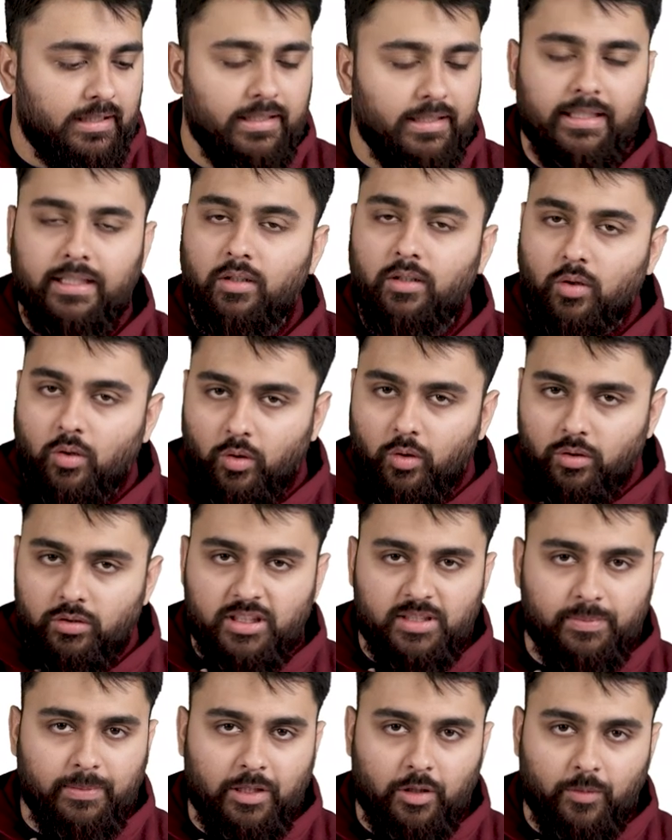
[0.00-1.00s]
get all the speed
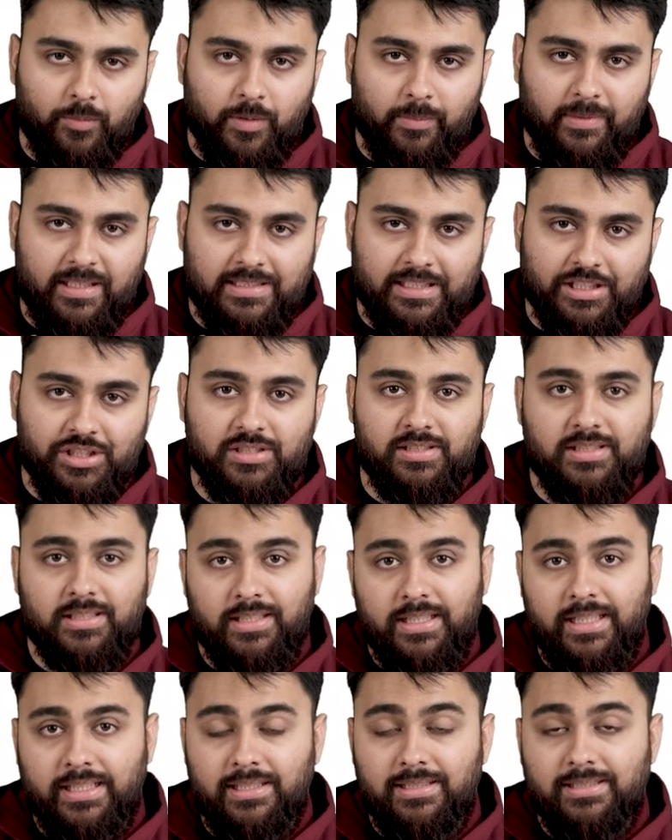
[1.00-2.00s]
optimizations it
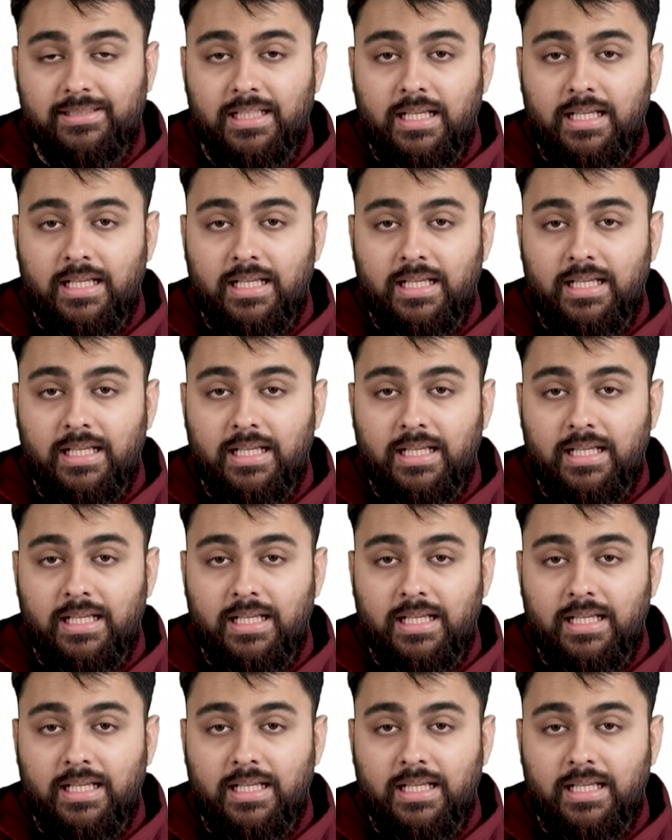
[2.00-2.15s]
needs,